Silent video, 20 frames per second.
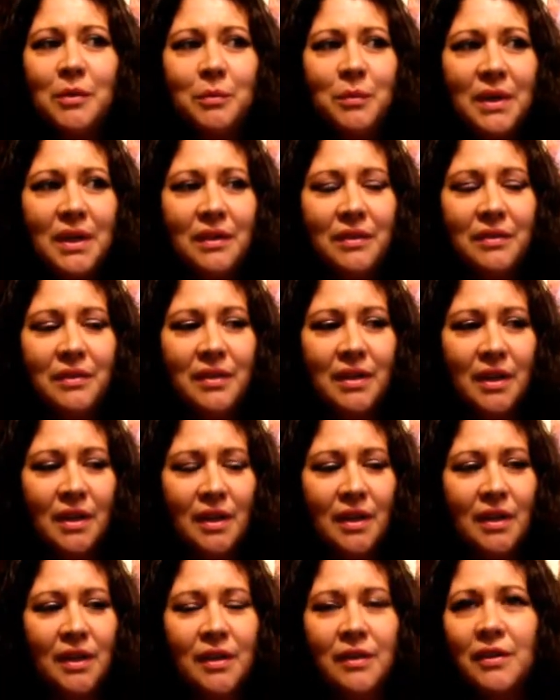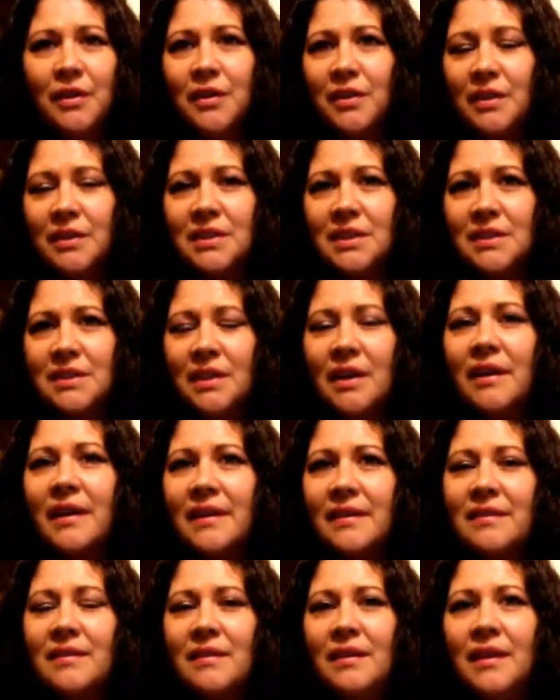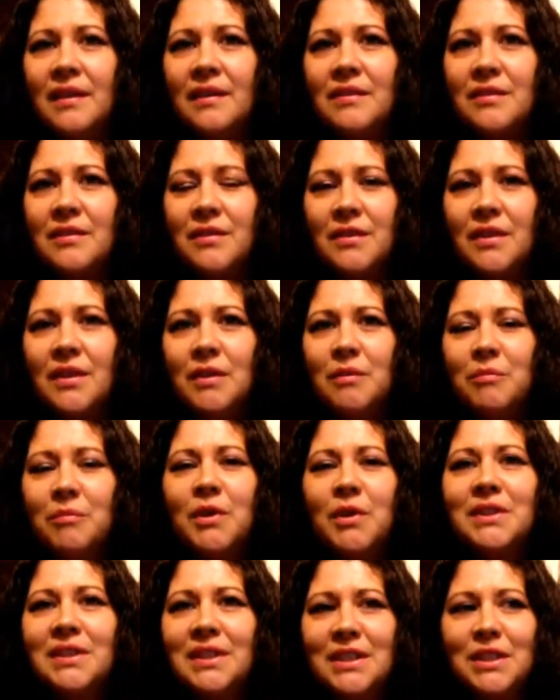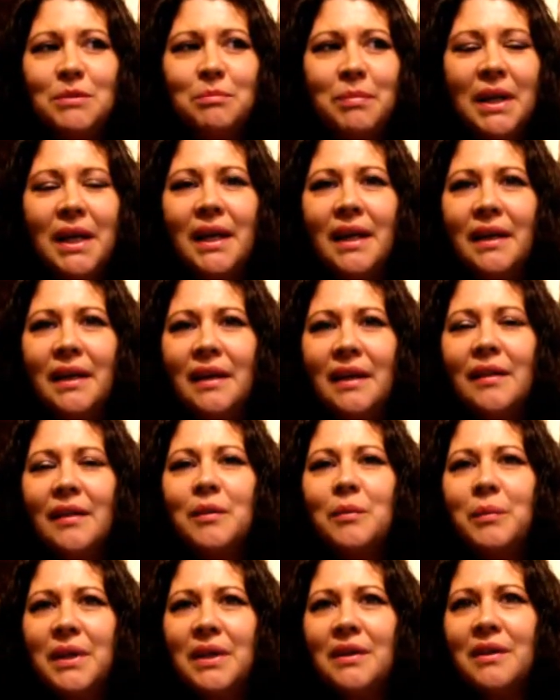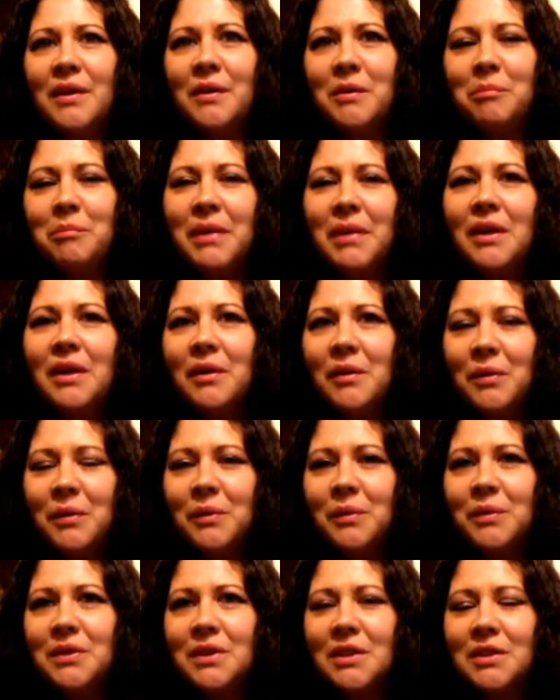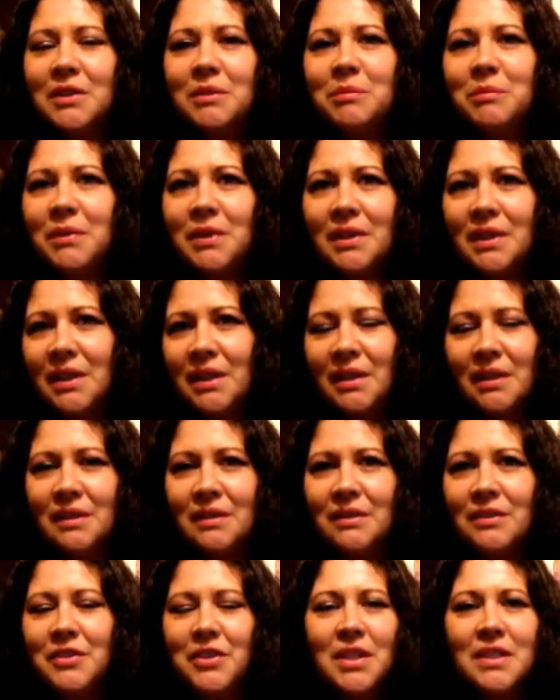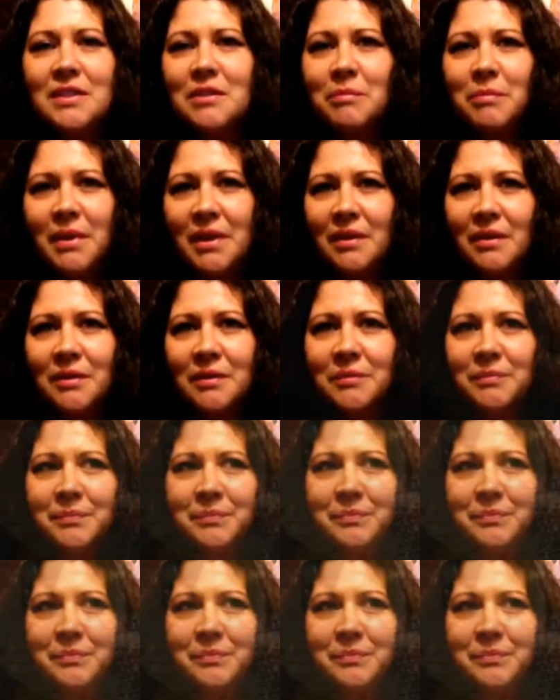with the goddess Isis on display at the window and being called a demonic Jezebel.